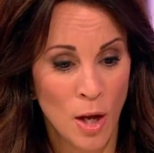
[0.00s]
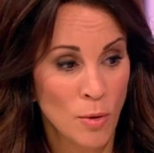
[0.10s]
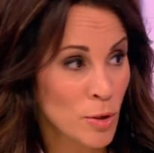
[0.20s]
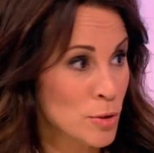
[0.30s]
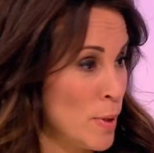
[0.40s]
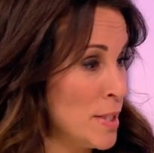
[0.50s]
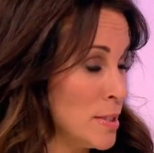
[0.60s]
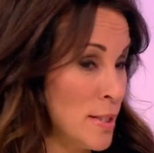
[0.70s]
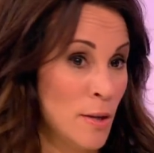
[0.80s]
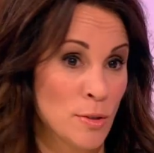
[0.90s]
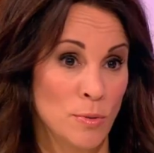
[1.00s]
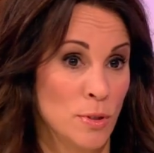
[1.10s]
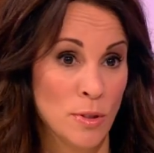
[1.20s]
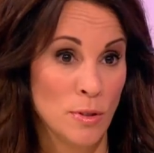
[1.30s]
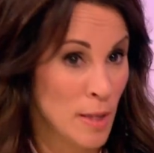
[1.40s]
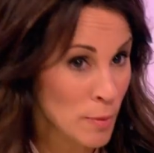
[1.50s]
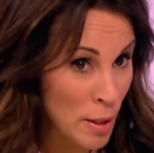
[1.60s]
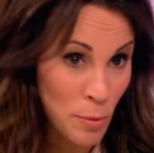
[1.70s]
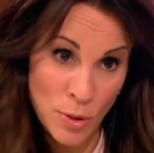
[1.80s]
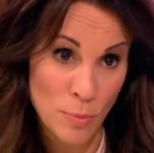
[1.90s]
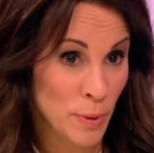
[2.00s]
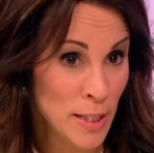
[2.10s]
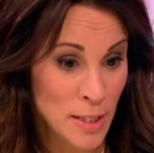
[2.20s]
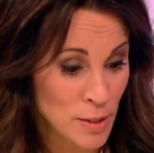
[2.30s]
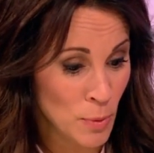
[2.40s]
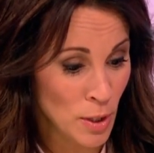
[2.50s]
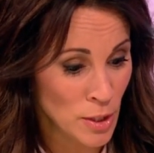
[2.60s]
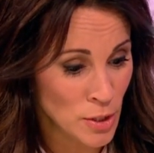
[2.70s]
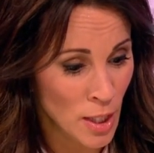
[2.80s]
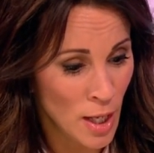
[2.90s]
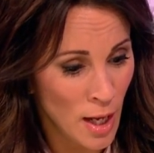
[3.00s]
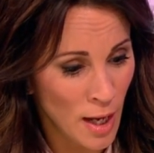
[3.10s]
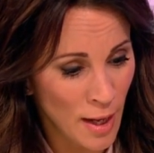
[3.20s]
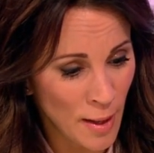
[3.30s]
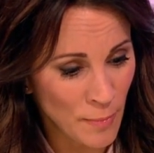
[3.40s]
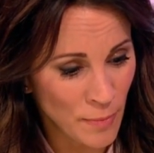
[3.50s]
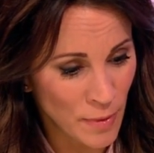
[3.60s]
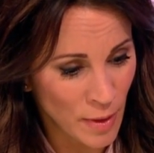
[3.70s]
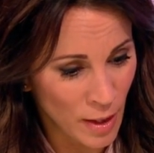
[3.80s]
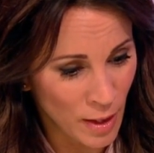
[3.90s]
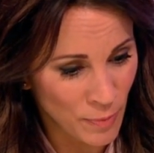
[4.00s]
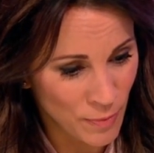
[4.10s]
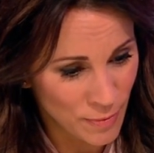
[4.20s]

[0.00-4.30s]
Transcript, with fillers: Rose West's house was that that was completely demolished. Mm uh,